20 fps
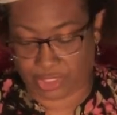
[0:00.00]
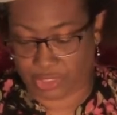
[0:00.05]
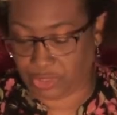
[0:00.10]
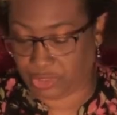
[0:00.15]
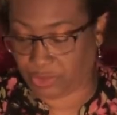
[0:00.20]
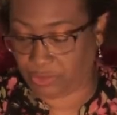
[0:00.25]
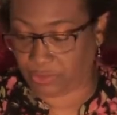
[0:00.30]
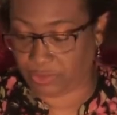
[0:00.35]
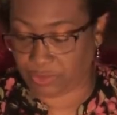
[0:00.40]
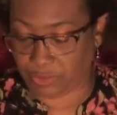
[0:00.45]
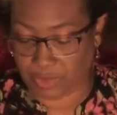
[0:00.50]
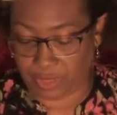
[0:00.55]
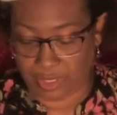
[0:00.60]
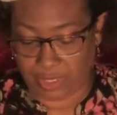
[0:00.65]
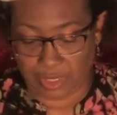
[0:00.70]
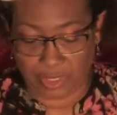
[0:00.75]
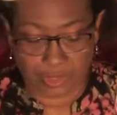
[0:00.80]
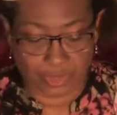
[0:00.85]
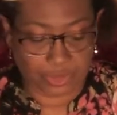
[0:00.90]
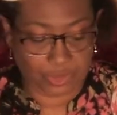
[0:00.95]
That's two.
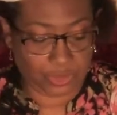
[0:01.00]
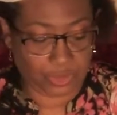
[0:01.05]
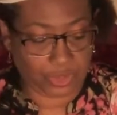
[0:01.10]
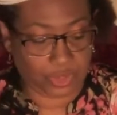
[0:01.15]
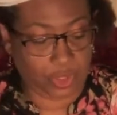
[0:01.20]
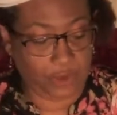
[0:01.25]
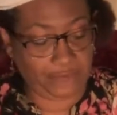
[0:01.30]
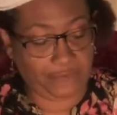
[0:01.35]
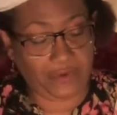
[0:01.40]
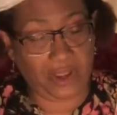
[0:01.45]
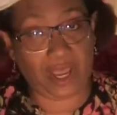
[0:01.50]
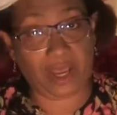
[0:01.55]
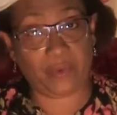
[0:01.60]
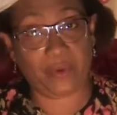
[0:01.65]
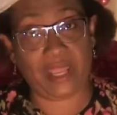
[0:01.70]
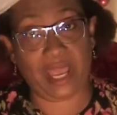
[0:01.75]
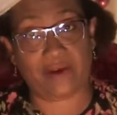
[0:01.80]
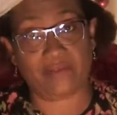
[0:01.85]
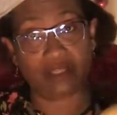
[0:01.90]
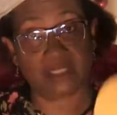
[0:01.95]
So
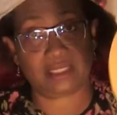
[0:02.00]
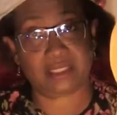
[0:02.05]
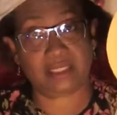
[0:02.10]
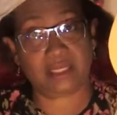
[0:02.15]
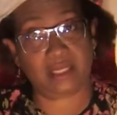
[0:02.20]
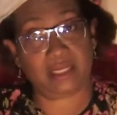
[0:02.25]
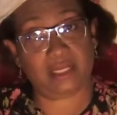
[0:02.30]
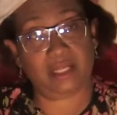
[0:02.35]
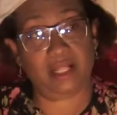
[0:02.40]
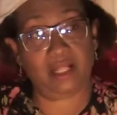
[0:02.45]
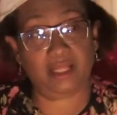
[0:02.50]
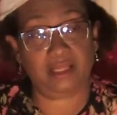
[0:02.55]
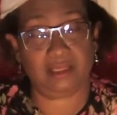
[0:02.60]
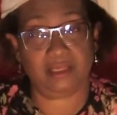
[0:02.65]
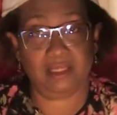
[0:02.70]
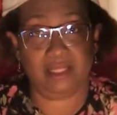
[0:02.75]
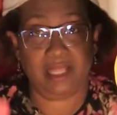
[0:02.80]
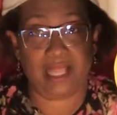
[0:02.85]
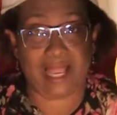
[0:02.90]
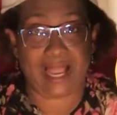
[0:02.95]
far we have a
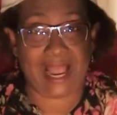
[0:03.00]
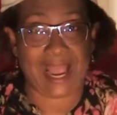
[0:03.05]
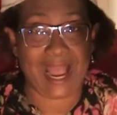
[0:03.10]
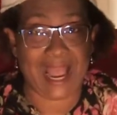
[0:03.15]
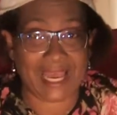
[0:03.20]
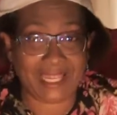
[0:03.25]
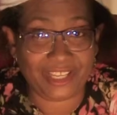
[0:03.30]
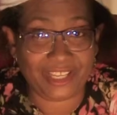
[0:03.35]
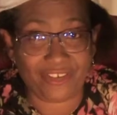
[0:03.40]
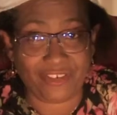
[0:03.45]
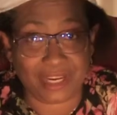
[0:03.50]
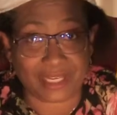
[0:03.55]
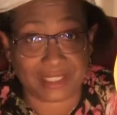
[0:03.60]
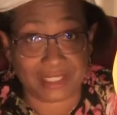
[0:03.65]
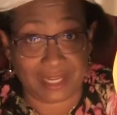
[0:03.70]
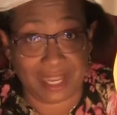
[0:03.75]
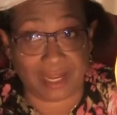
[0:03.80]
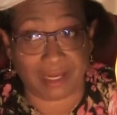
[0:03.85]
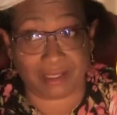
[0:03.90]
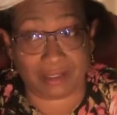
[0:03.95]
circle and a
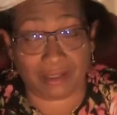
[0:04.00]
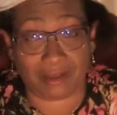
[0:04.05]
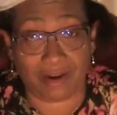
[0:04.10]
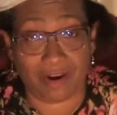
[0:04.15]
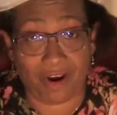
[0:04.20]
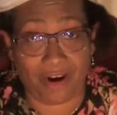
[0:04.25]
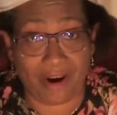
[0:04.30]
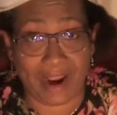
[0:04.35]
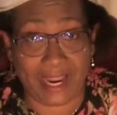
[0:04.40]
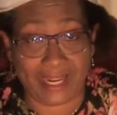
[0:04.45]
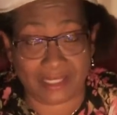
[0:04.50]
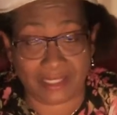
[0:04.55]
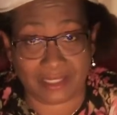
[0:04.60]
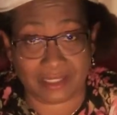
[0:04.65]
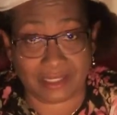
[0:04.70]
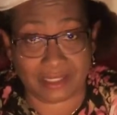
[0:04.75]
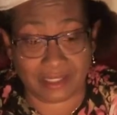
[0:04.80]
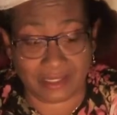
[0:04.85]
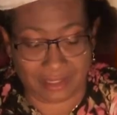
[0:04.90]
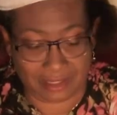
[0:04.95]
rectangle, all
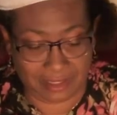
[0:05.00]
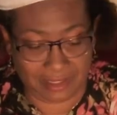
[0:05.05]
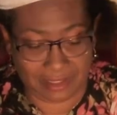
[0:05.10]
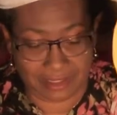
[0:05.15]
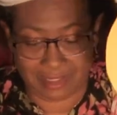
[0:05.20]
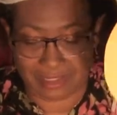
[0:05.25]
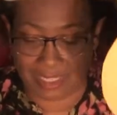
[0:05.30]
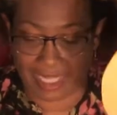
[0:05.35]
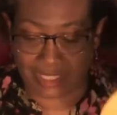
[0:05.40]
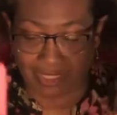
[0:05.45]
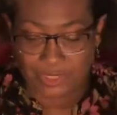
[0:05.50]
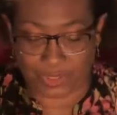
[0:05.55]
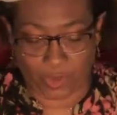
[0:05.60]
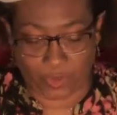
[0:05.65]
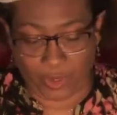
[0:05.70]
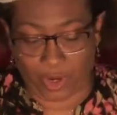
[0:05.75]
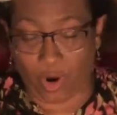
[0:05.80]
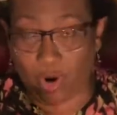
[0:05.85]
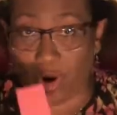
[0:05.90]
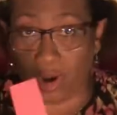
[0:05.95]
right?
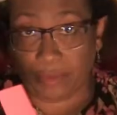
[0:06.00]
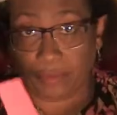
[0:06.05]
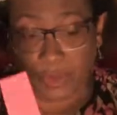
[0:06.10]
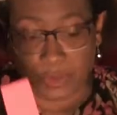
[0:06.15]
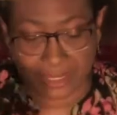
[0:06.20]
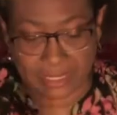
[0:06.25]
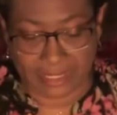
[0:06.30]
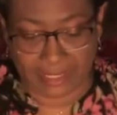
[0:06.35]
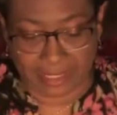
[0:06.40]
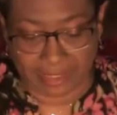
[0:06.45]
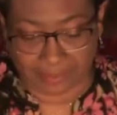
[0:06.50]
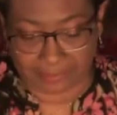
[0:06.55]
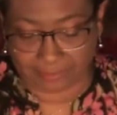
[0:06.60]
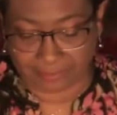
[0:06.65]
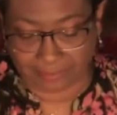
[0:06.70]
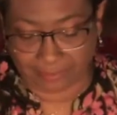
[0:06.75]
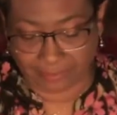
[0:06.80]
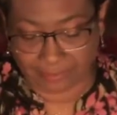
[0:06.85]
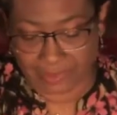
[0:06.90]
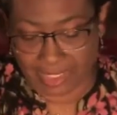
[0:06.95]
Let's go, we're almost
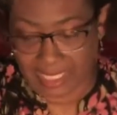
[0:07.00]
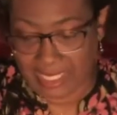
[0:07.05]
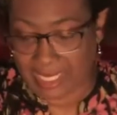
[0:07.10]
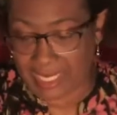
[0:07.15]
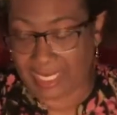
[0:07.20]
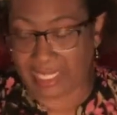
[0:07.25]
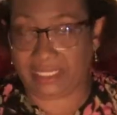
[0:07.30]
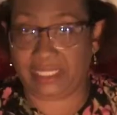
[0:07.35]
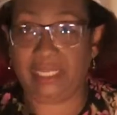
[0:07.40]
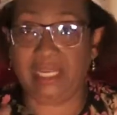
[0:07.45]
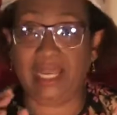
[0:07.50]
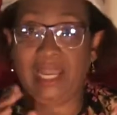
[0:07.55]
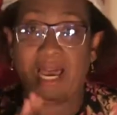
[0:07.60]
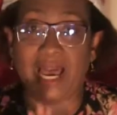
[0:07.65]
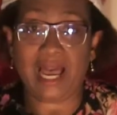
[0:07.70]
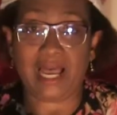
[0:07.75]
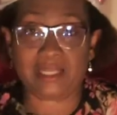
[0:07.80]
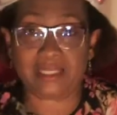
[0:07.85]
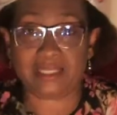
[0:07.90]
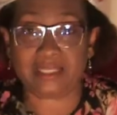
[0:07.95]
done.
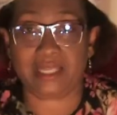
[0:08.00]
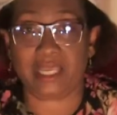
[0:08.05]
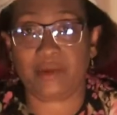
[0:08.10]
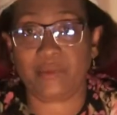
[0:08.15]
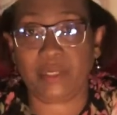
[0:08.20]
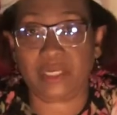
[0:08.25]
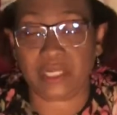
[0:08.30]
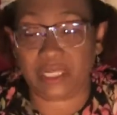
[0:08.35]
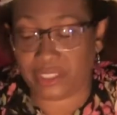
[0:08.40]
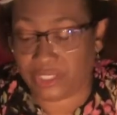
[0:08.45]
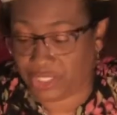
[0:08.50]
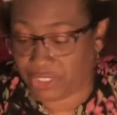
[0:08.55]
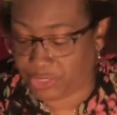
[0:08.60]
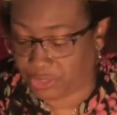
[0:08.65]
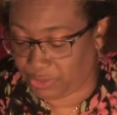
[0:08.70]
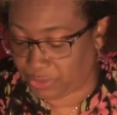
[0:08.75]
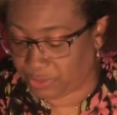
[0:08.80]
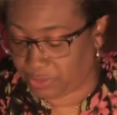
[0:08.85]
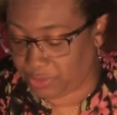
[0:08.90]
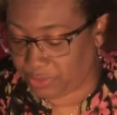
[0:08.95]
The last thing we
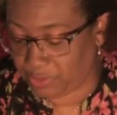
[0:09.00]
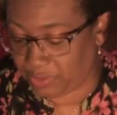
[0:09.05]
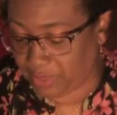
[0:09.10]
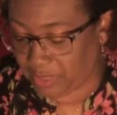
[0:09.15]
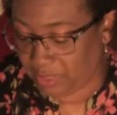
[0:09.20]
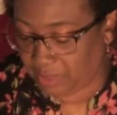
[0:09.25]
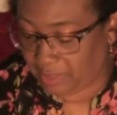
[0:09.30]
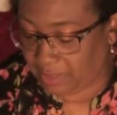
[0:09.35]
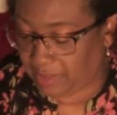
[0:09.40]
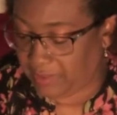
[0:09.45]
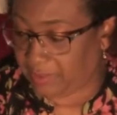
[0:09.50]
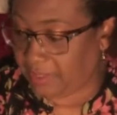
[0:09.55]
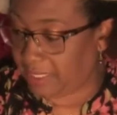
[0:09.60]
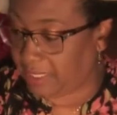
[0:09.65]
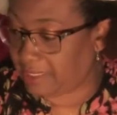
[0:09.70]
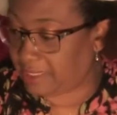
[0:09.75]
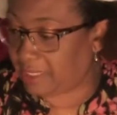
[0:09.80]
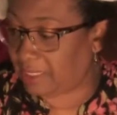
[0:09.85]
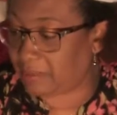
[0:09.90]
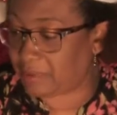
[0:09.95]
need to do
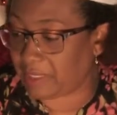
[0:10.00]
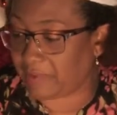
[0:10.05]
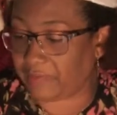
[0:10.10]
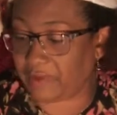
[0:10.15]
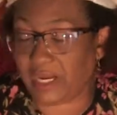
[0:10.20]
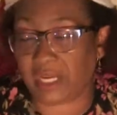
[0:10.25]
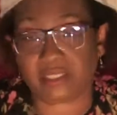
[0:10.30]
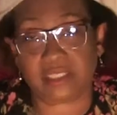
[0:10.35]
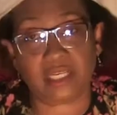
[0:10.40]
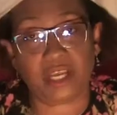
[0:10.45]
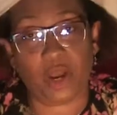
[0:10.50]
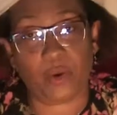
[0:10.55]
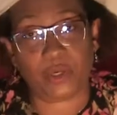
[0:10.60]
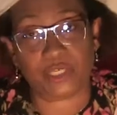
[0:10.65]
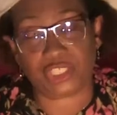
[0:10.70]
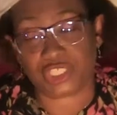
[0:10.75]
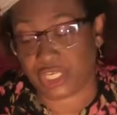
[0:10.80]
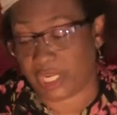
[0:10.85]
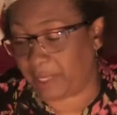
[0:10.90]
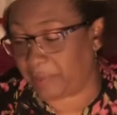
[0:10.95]
in terms of
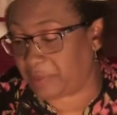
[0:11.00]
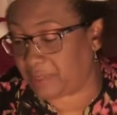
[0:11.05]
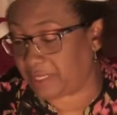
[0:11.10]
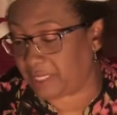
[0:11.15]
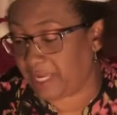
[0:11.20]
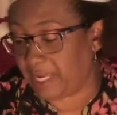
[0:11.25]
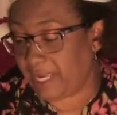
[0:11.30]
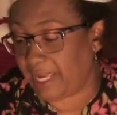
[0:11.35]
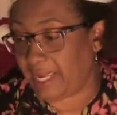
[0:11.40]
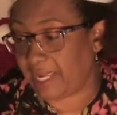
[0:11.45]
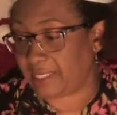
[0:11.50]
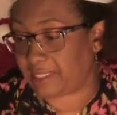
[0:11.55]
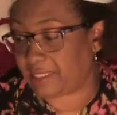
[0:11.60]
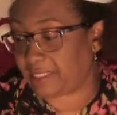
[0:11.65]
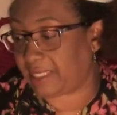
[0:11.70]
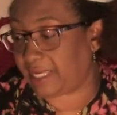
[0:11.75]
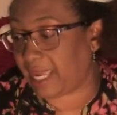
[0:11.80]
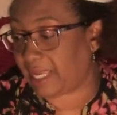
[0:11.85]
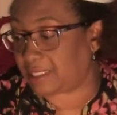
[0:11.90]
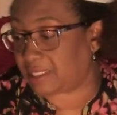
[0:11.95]
cutting our shapes
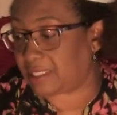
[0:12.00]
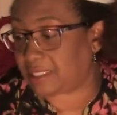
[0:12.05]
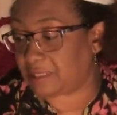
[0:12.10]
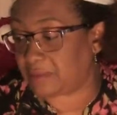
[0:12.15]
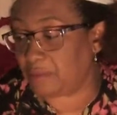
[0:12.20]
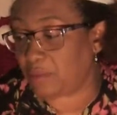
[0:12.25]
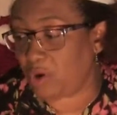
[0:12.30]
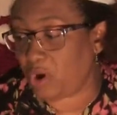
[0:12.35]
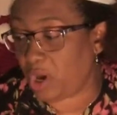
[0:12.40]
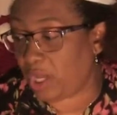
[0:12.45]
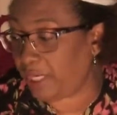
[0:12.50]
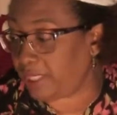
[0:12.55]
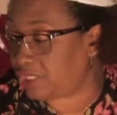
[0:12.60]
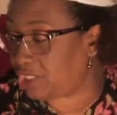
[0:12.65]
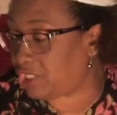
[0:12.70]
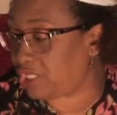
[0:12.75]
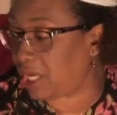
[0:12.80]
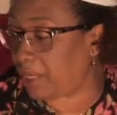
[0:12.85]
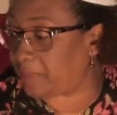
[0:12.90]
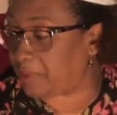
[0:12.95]
is to get
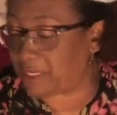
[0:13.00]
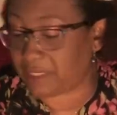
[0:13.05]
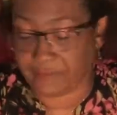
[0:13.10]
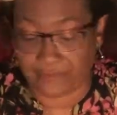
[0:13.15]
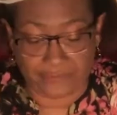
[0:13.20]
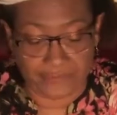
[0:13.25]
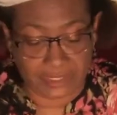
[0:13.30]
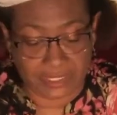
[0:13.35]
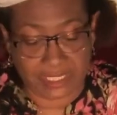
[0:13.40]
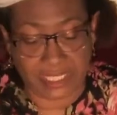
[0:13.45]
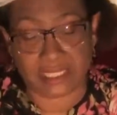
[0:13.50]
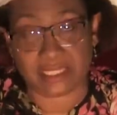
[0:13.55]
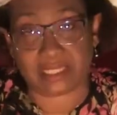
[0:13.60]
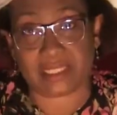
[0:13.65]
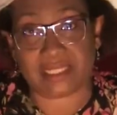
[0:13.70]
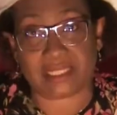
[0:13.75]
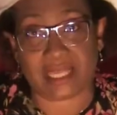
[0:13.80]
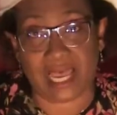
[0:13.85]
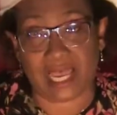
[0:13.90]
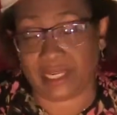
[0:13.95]
smaller shapes to fit
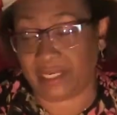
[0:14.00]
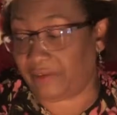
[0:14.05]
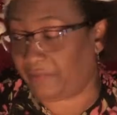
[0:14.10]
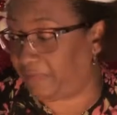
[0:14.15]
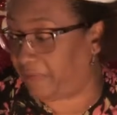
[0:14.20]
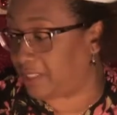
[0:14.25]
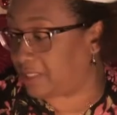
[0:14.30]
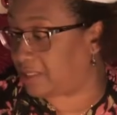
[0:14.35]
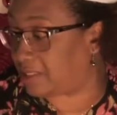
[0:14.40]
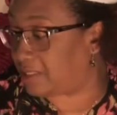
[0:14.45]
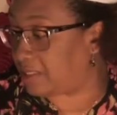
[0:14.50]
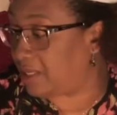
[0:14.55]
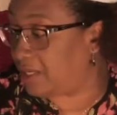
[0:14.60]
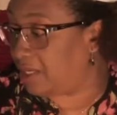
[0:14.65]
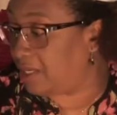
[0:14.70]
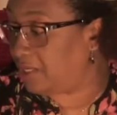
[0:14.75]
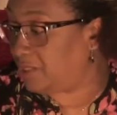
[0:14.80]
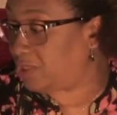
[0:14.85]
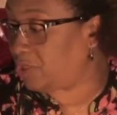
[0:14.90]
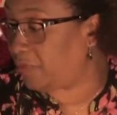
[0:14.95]
inside of
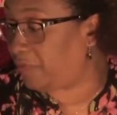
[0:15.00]
this.